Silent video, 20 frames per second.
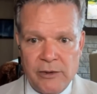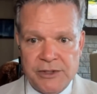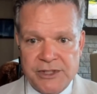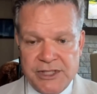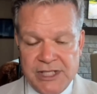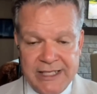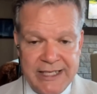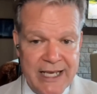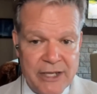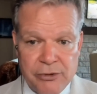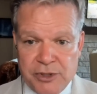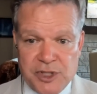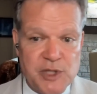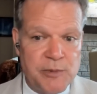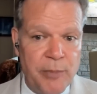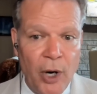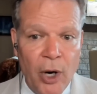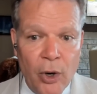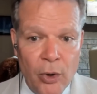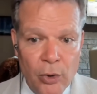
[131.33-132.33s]
together
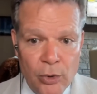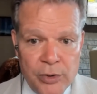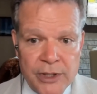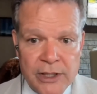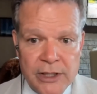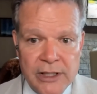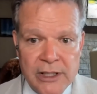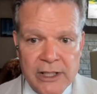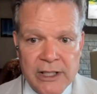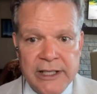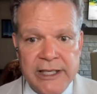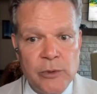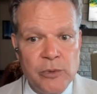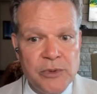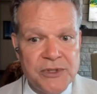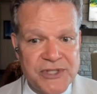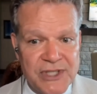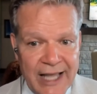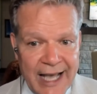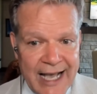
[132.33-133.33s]
spoke, it
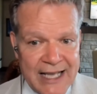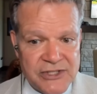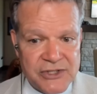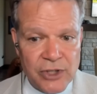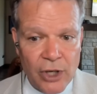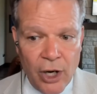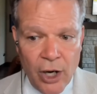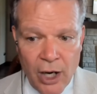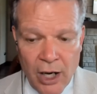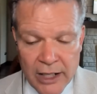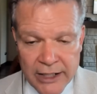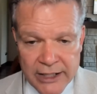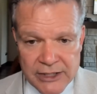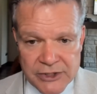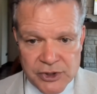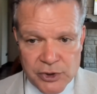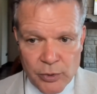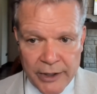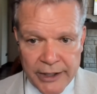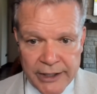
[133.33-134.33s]
was last
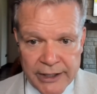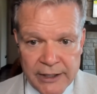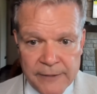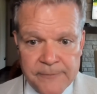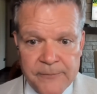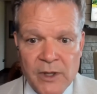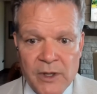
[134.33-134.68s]
August, Greg,